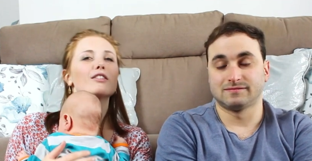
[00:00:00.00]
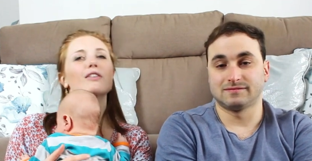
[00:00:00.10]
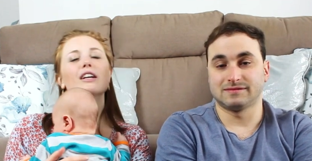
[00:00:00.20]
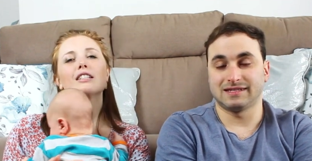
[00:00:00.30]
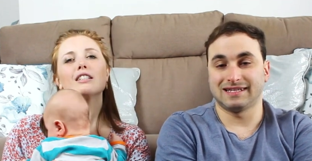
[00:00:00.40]
Speaker 1: his
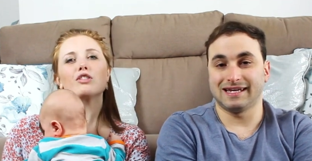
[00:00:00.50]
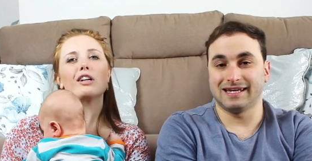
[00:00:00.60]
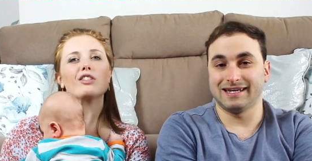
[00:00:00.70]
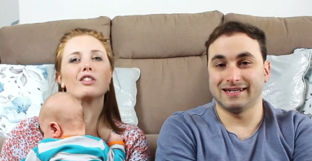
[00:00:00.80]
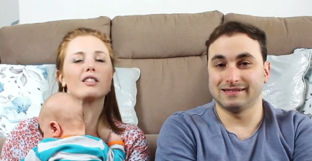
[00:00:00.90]
first yeah.
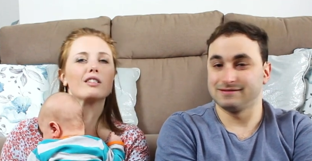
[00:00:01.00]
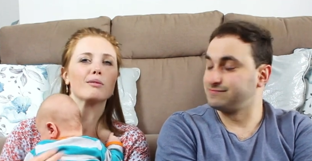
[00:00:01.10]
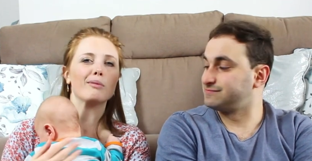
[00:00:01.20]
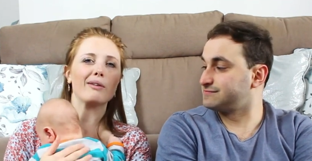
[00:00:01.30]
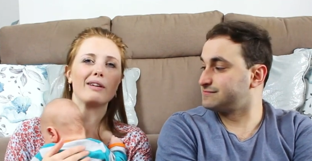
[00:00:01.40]

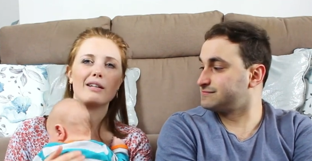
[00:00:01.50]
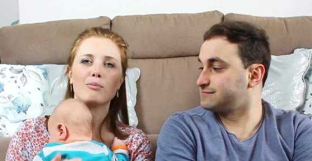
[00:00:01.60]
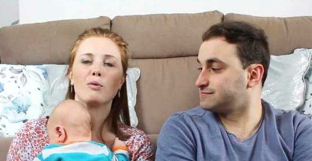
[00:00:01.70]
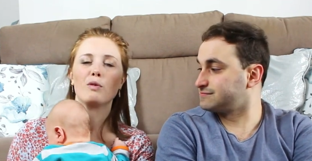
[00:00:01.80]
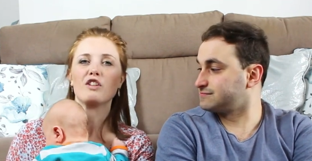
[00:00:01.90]
injections. Well, he had
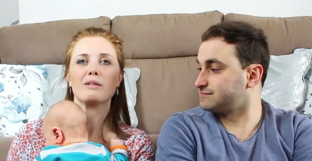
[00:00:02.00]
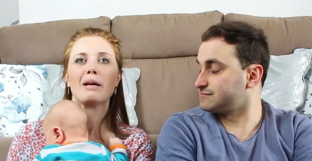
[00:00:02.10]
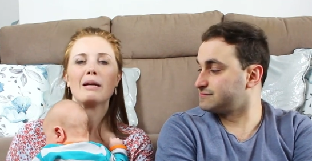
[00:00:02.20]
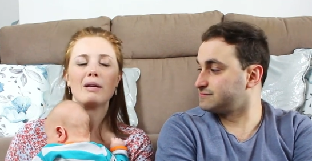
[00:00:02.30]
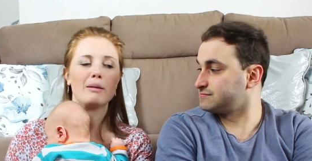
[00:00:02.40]
one when he was a
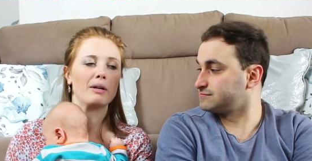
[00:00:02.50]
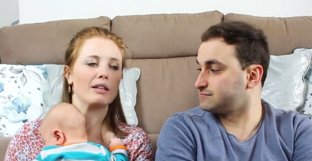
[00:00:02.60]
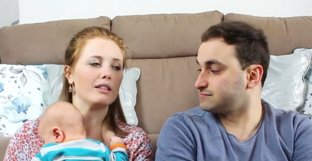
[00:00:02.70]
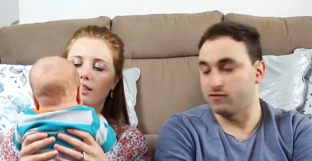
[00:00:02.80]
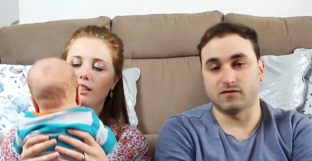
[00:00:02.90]
baby,
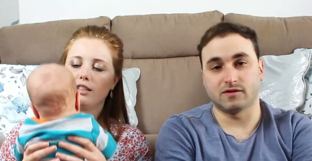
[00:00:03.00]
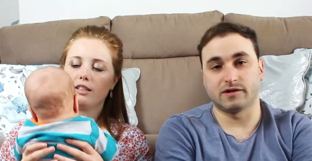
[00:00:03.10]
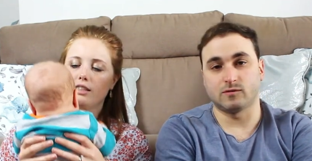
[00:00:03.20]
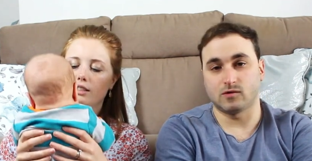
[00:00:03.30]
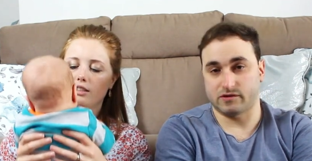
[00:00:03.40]
but...
Speaker 2: Hopefully
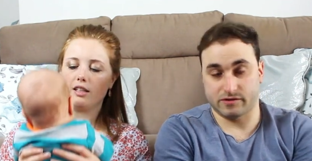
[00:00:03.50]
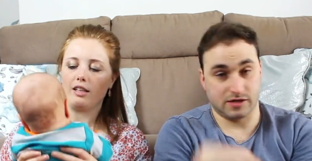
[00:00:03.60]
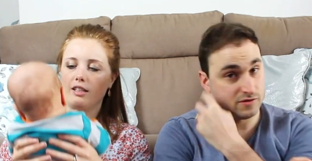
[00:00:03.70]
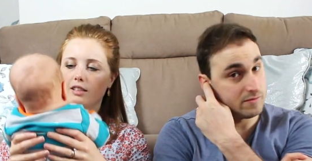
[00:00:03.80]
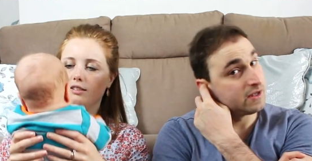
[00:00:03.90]
he won't so,
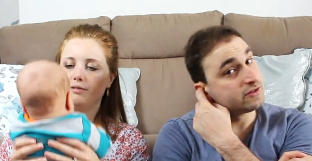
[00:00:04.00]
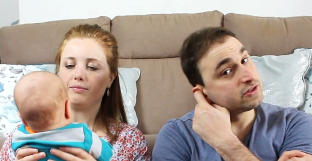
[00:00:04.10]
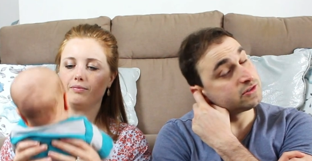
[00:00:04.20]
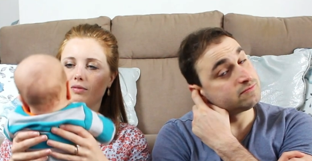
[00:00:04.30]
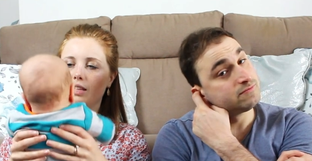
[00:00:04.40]
cry too
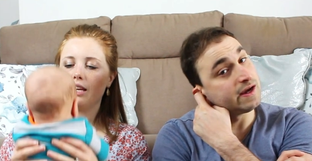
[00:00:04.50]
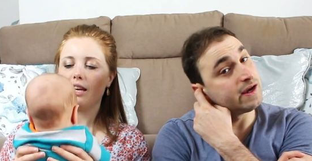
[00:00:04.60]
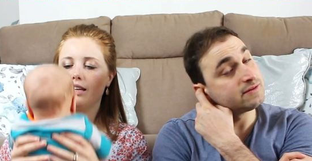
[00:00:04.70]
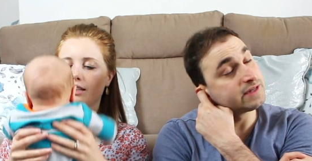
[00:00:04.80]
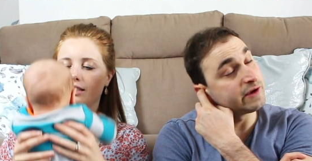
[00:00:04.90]
much, yeah.
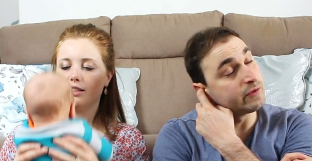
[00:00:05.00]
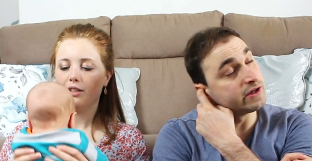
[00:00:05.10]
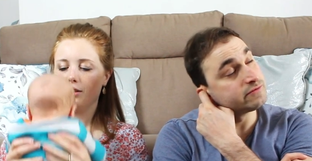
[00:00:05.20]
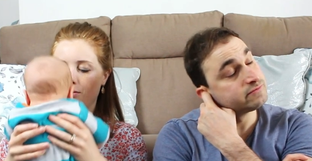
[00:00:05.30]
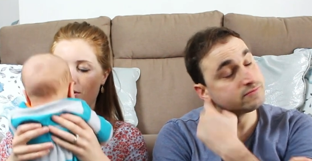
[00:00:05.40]
but he
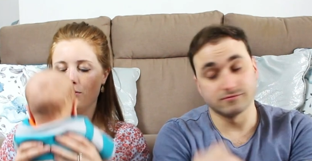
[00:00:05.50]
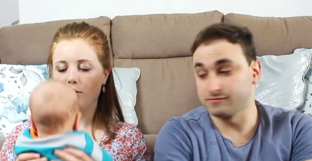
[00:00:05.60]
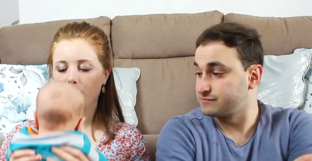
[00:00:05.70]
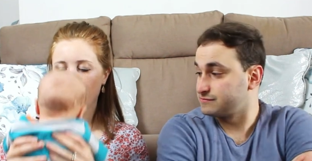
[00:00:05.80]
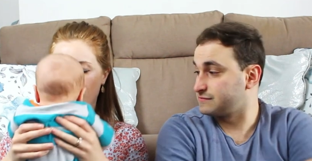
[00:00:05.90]
will.
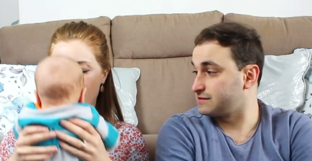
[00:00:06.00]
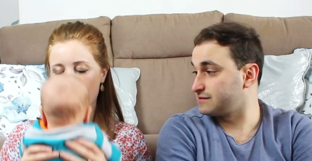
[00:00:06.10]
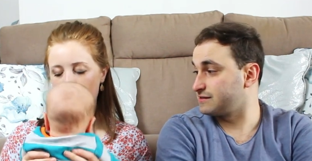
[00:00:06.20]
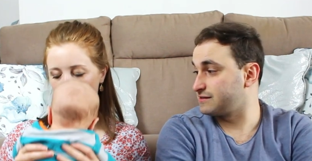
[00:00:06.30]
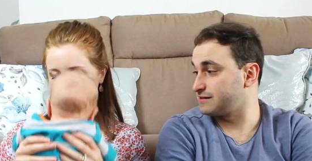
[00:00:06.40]
Speaker 1: Whoa!
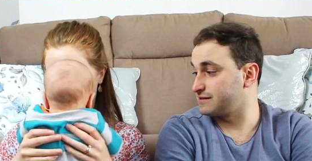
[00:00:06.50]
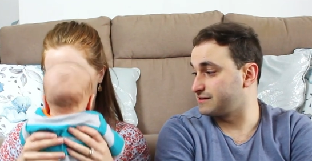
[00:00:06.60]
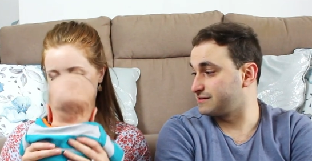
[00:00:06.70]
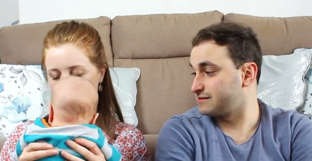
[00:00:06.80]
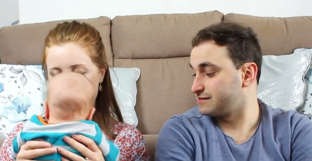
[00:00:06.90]
Whoa! We're
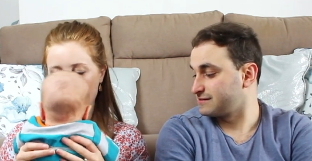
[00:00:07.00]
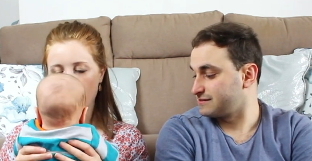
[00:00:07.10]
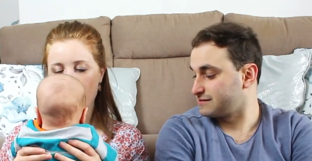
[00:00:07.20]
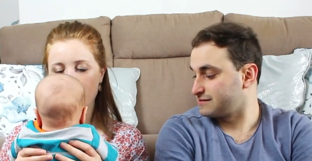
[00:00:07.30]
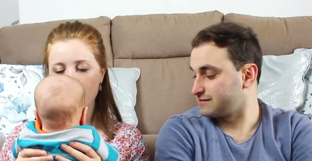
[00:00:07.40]
getting a
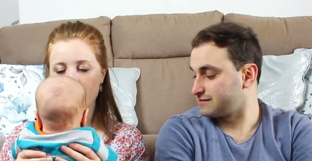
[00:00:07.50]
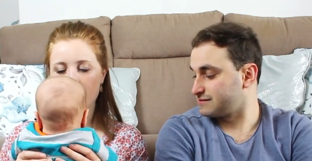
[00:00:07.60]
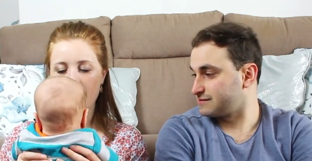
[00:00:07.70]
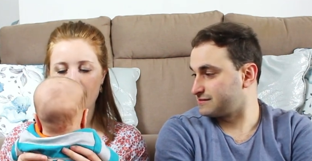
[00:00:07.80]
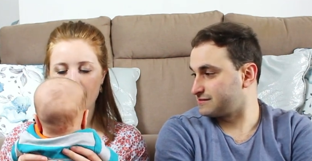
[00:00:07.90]
little bounce in
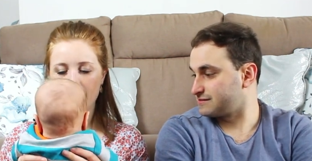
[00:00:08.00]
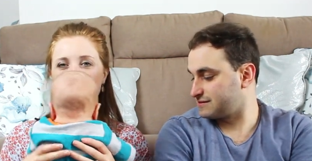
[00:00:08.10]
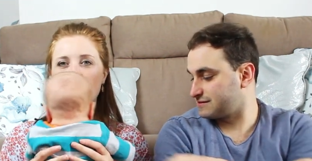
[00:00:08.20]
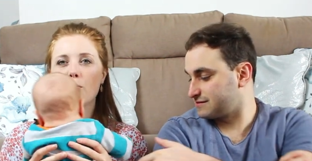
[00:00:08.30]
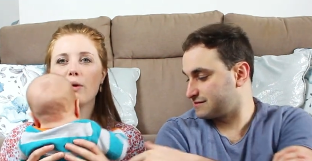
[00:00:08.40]
there.
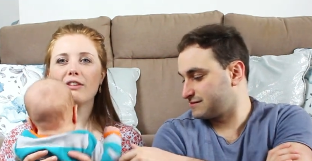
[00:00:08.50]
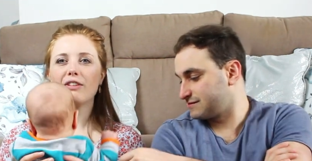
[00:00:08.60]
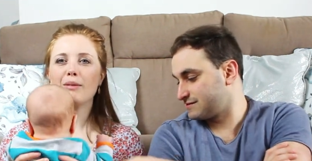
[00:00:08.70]
I can't wait for